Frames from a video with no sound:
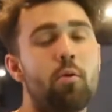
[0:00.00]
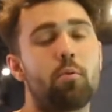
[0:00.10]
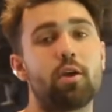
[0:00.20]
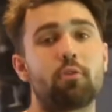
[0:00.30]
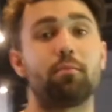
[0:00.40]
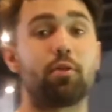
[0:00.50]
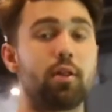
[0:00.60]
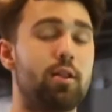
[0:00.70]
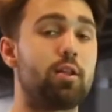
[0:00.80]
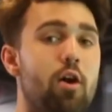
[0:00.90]
without
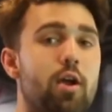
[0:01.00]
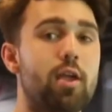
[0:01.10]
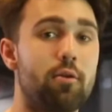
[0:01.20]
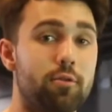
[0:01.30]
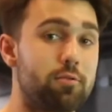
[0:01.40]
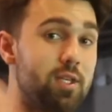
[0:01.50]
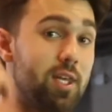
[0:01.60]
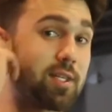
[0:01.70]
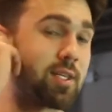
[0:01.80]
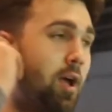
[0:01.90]
completely locking out those
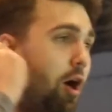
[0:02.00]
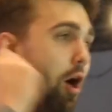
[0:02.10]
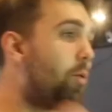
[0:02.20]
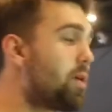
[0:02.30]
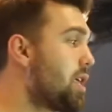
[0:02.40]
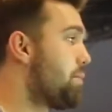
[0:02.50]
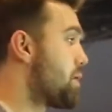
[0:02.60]
knees. Always keep a